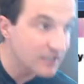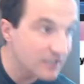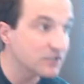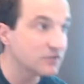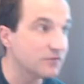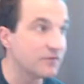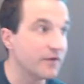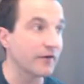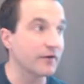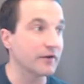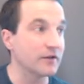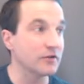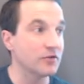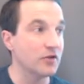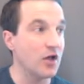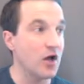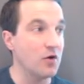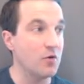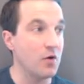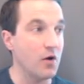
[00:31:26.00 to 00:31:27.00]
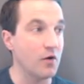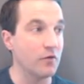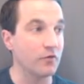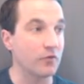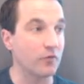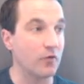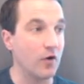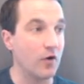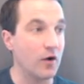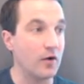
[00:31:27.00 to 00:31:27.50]
is very low
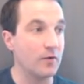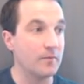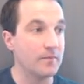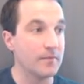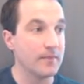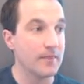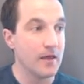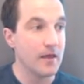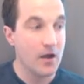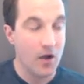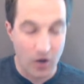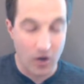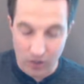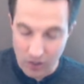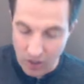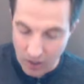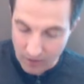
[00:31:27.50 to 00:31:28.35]
overall. Our